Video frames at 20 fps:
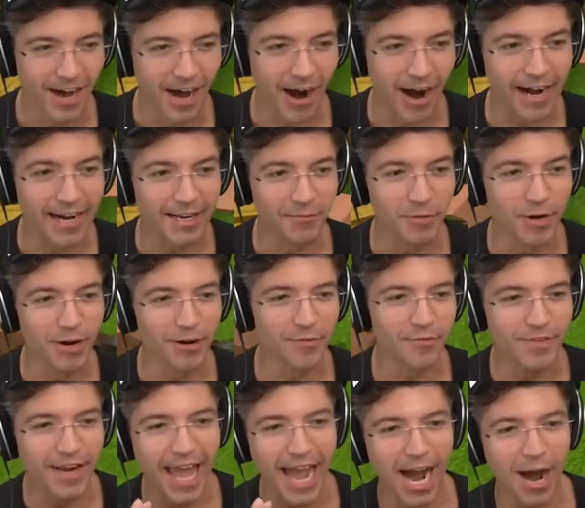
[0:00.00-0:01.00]
All right, we
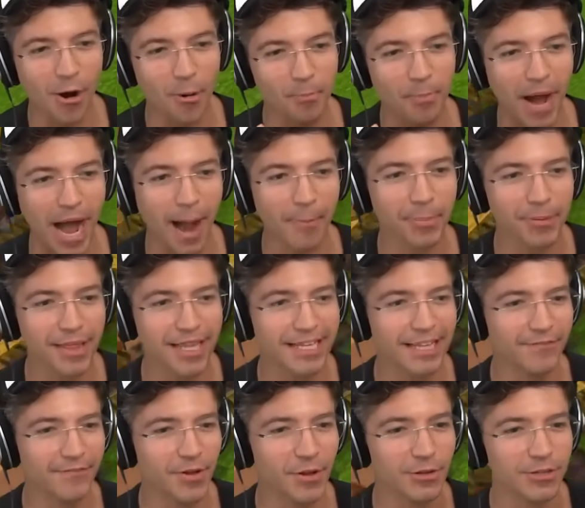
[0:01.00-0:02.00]
have now populated
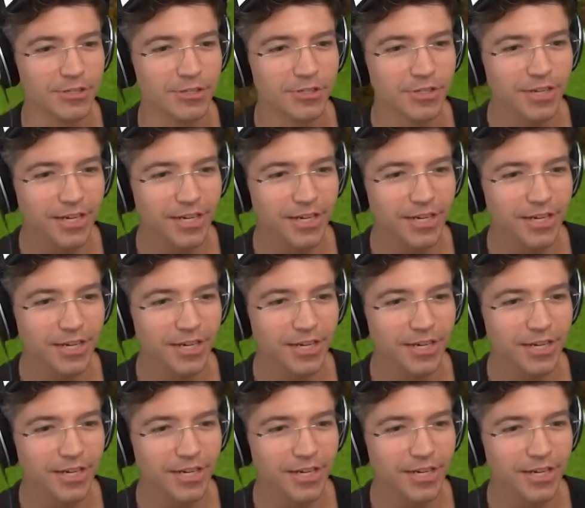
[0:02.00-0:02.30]
the village.